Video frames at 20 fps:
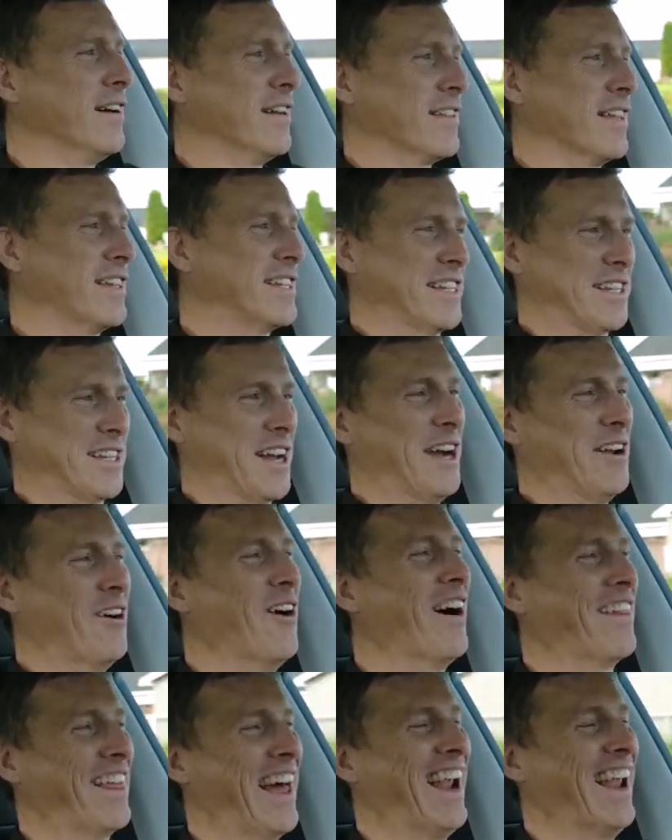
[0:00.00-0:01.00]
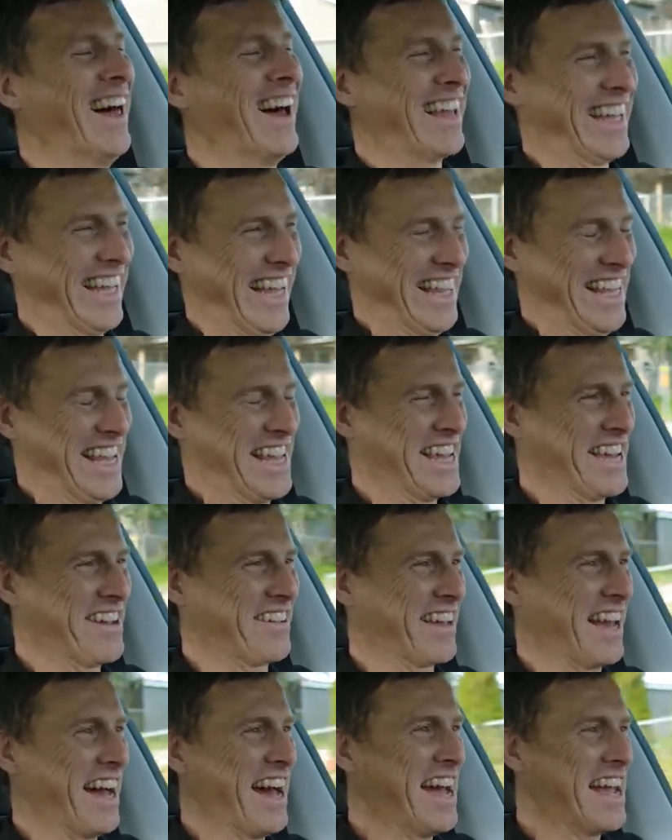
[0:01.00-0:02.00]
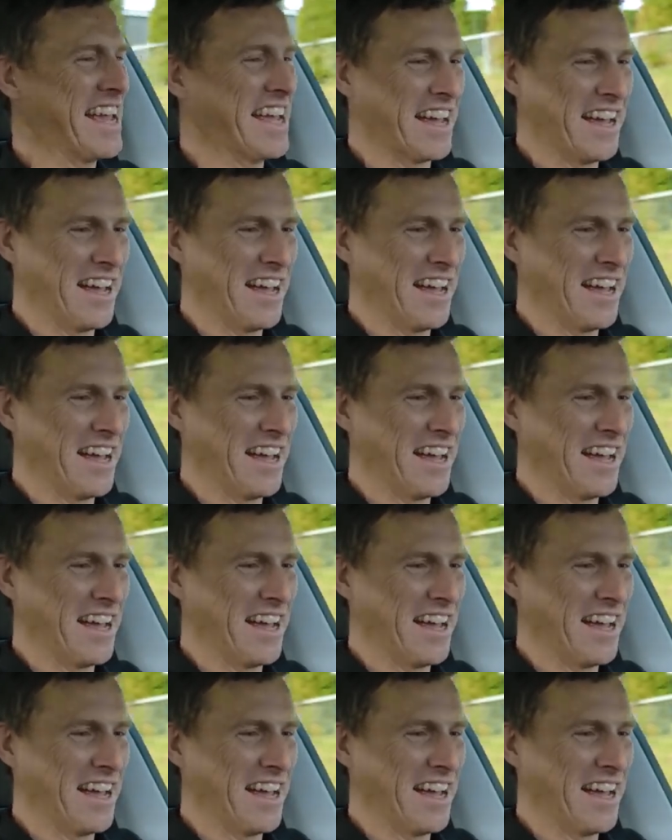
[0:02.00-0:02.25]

This is kind of what they're like in the UK,